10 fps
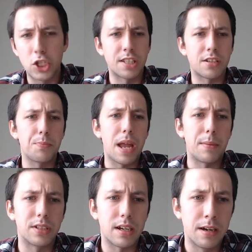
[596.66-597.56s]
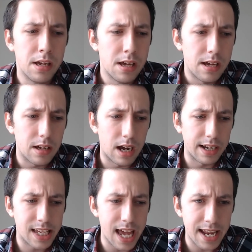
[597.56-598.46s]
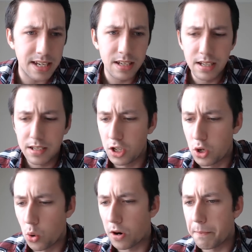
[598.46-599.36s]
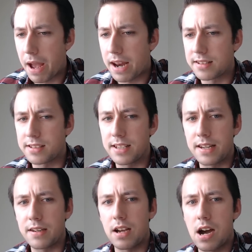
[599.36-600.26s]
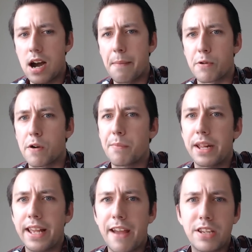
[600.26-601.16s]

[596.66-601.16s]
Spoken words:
just to be able to get your medicine approved by the